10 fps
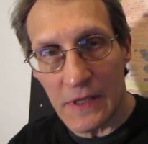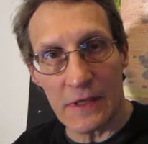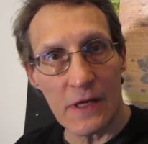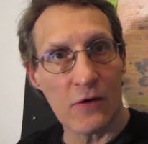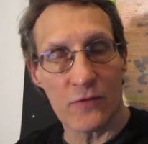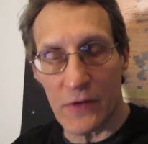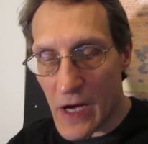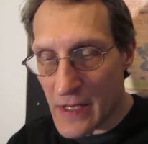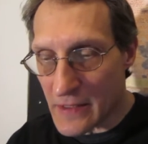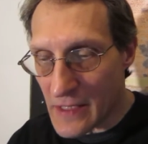In El
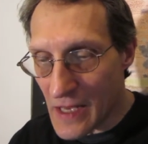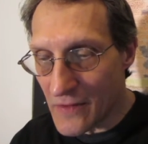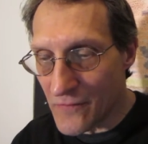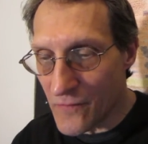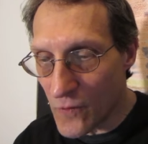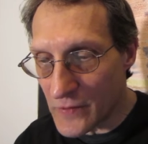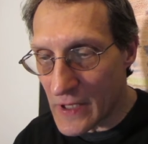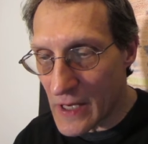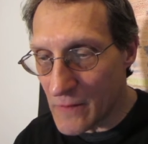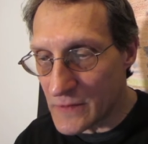Granada,
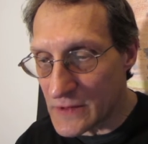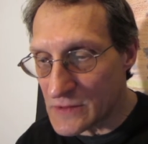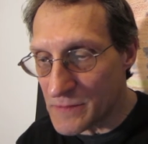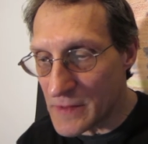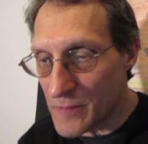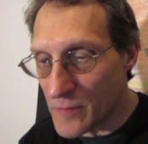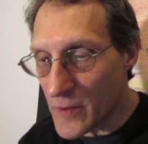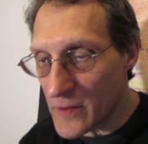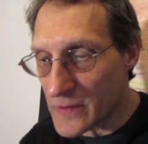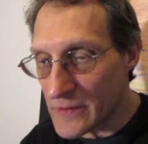California, I witnessed people
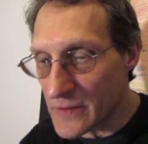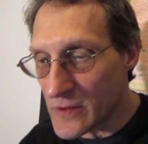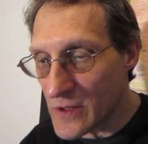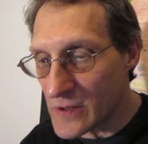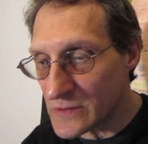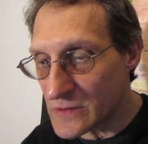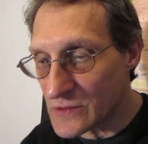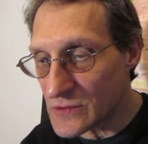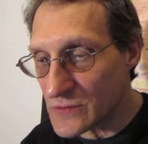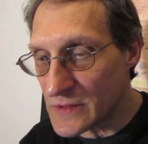parking their cars on
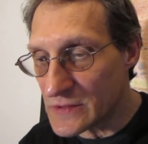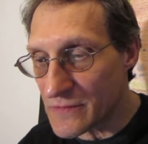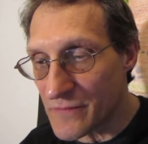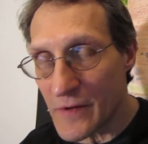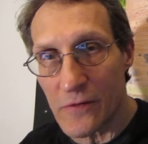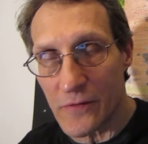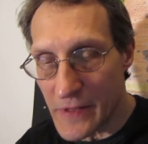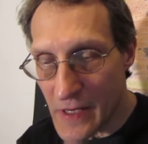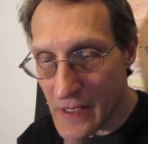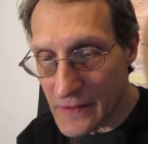streets of El
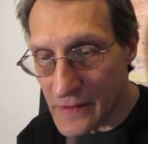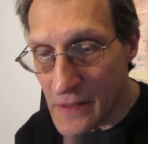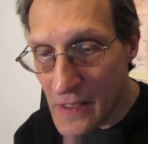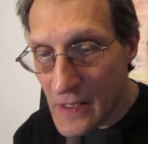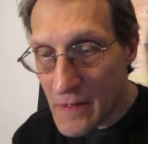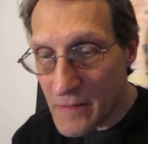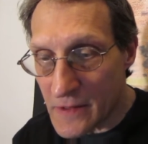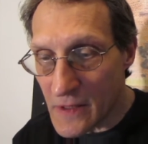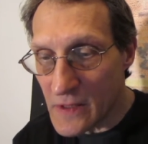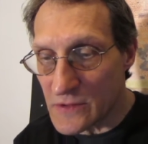Granada
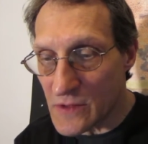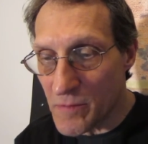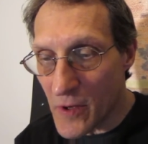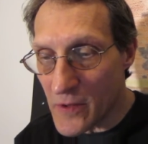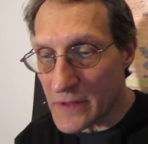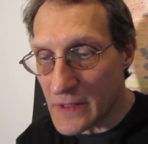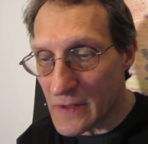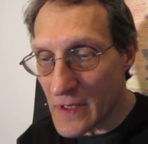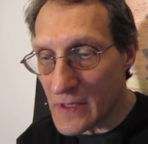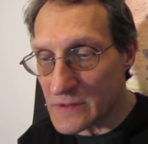because the
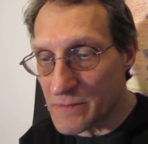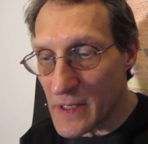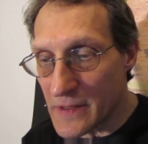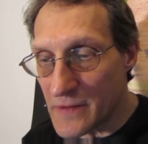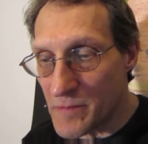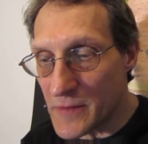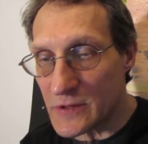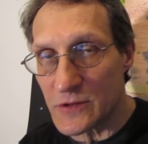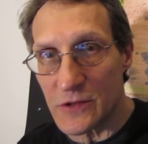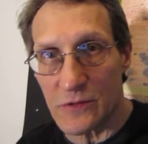parking lots by the
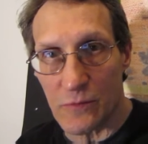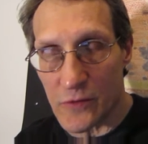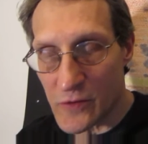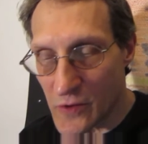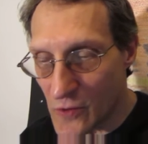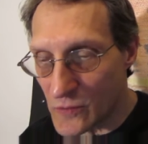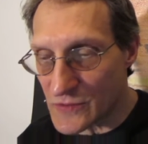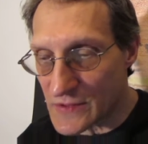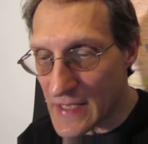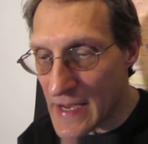beaches were
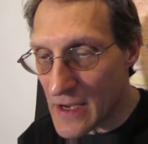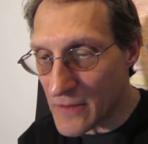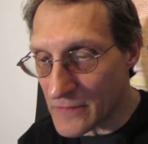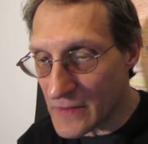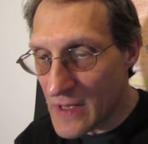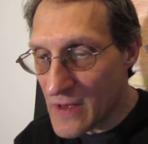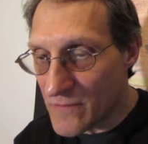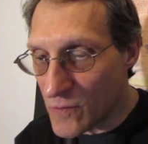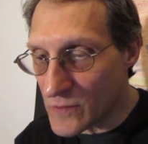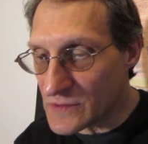closed down,
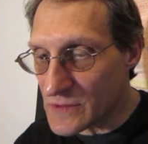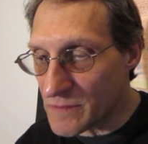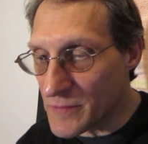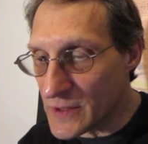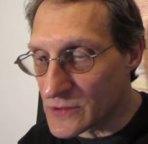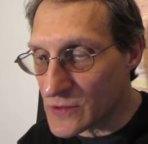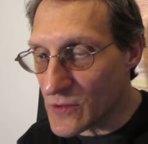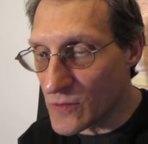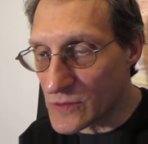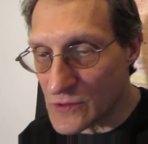forcing
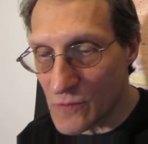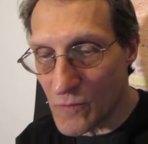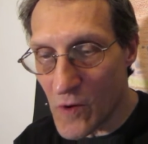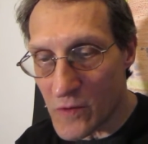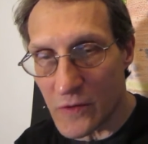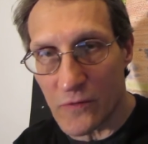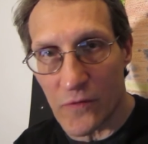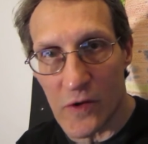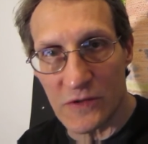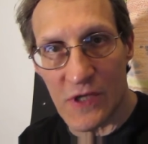beachgoers to walk
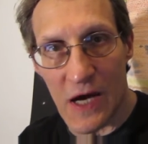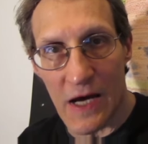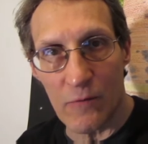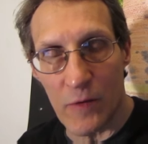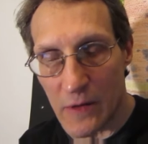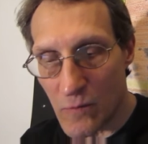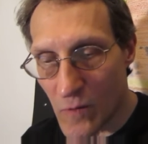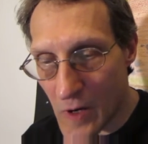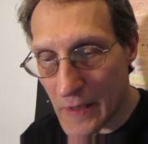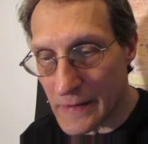across Highway
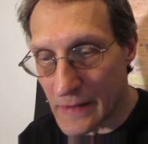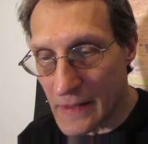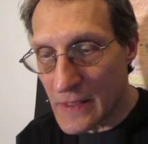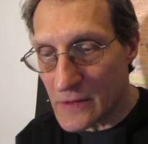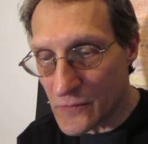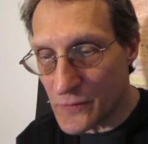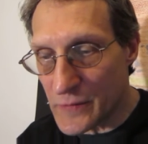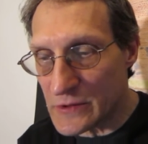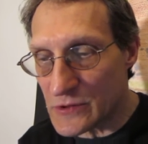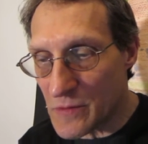1 to
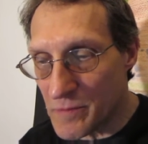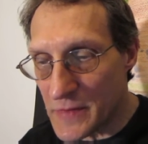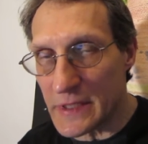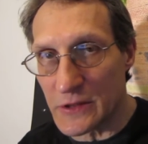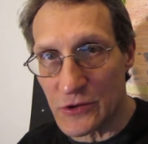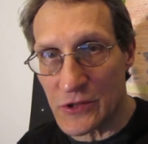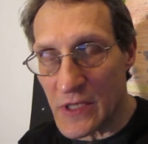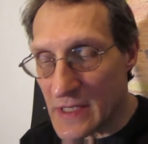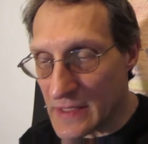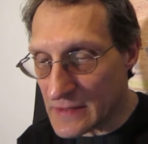reach the beach.
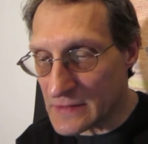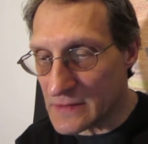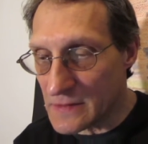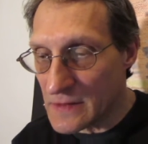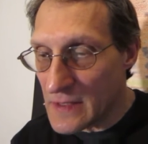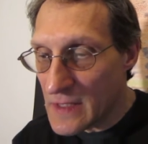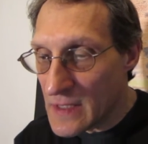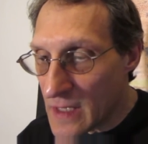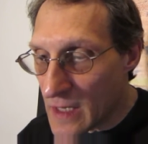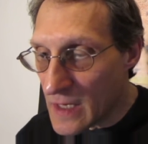And
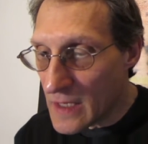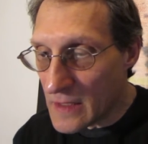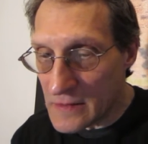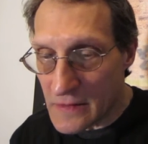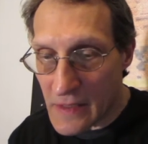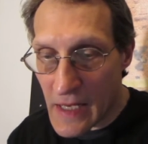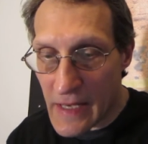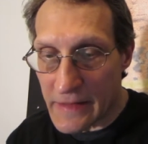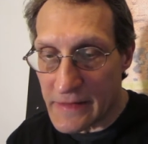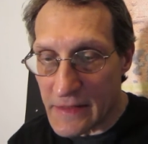
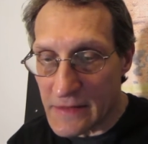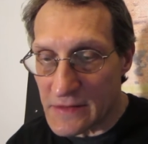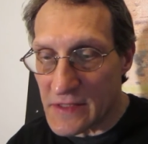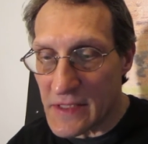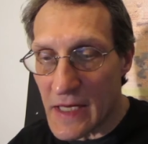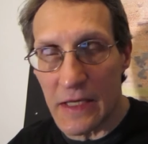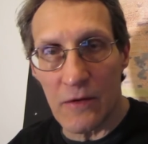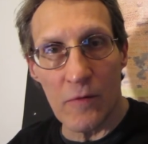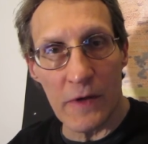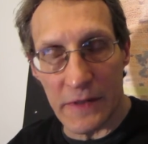I didn't see
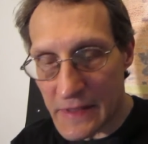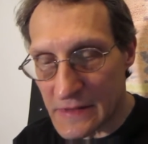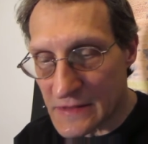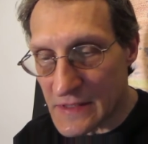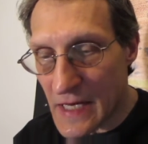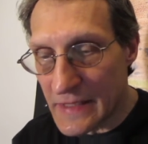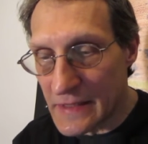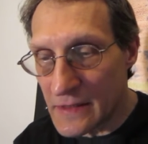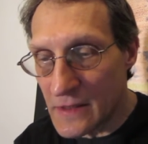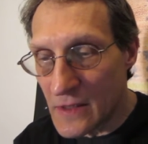anyone get
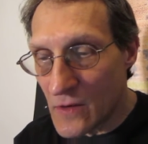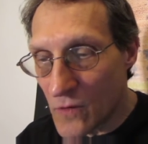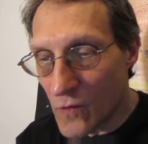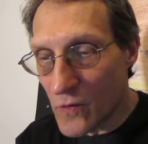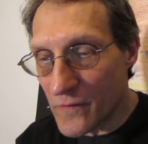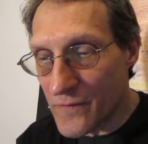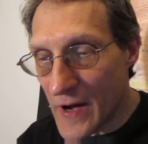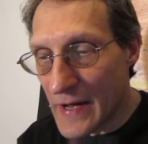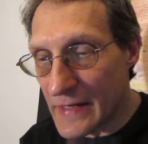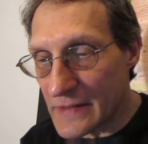cited or
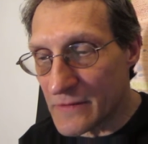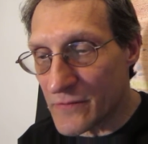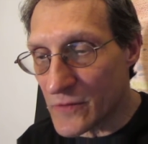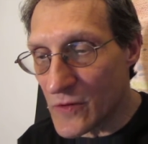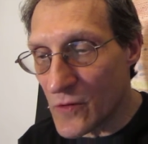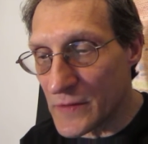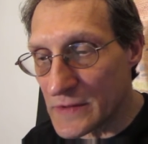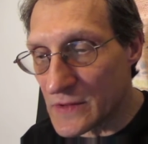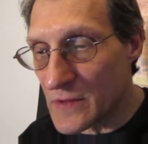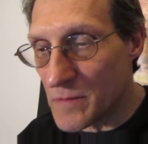fined for
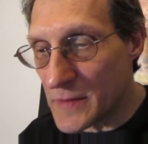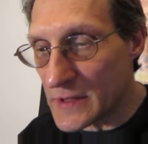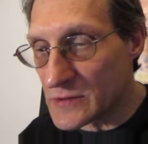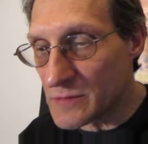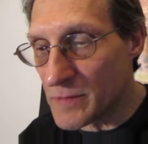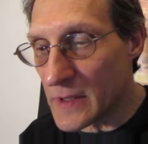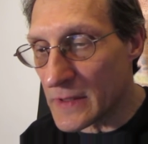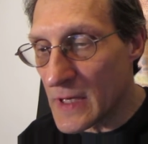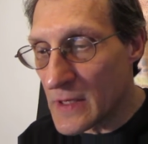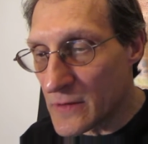going to the beach,
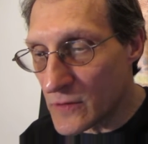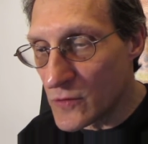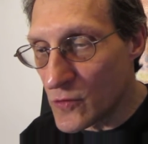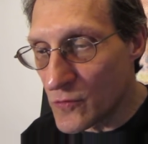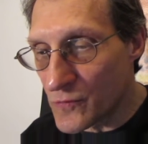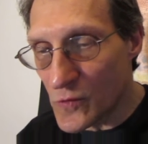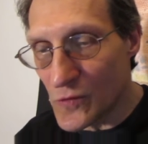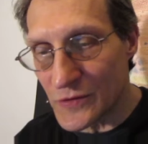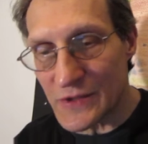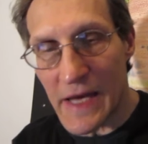but the new
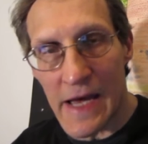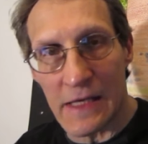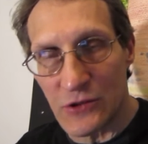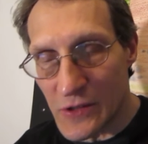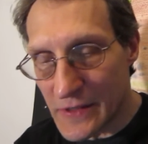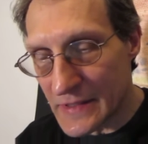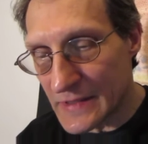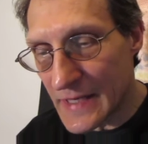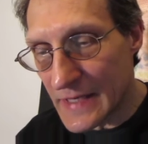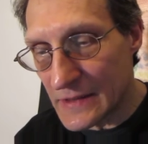rules actually
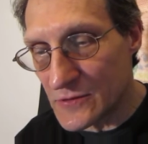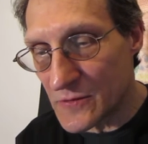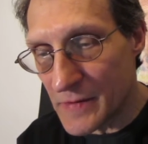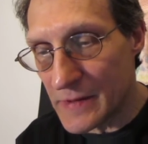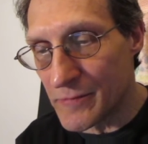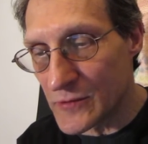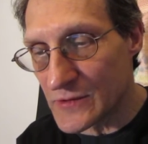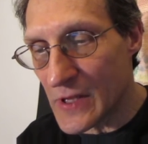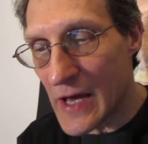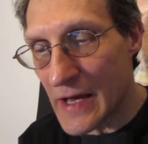endangered
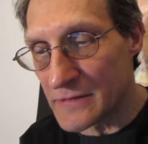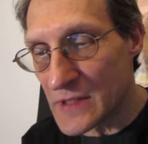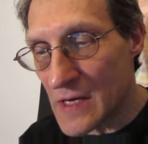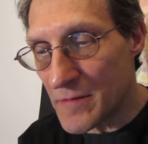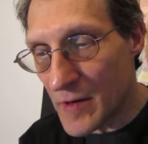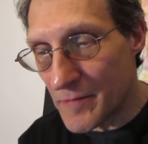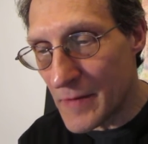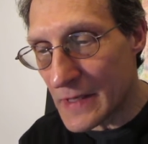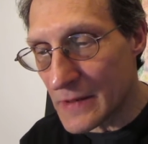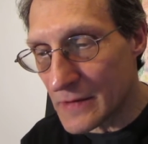people's lives by
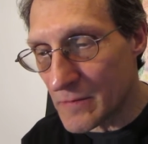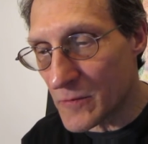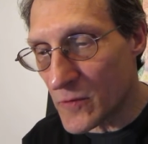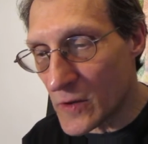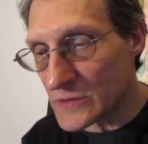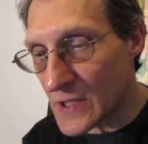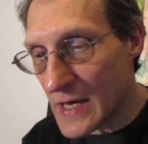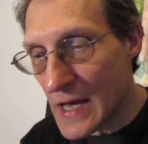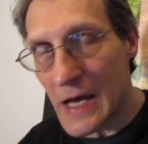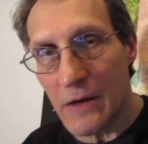making them cross a
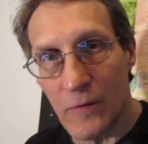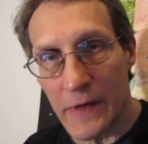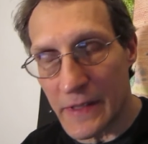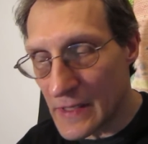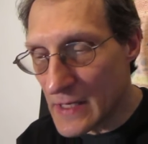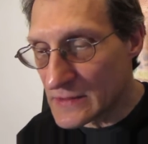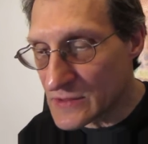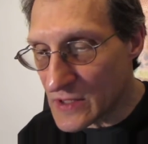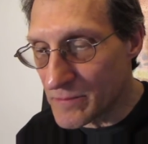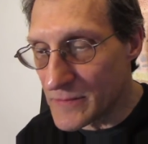highway,
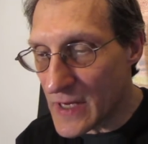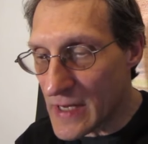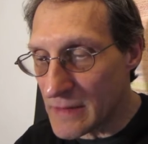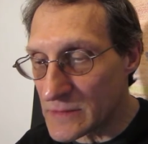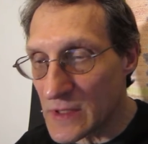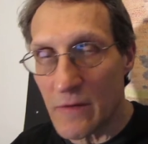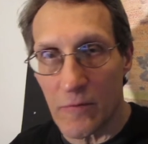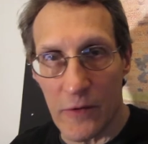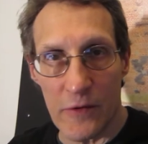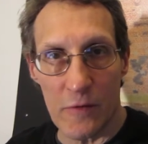sometimes
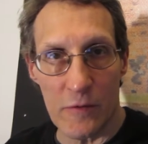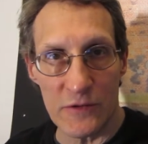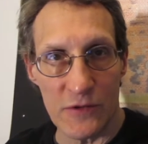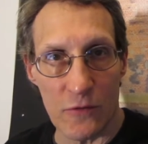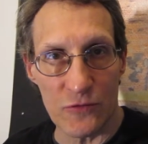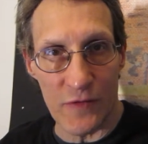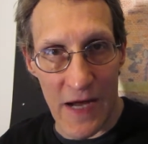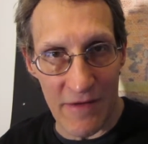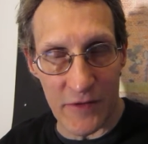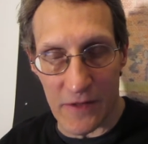where there was no
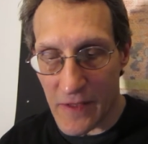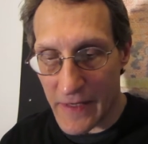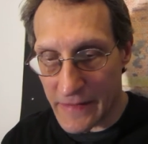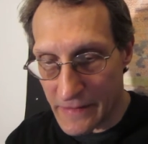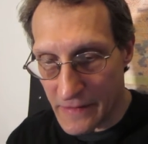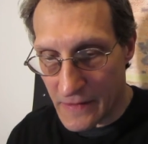traffic light.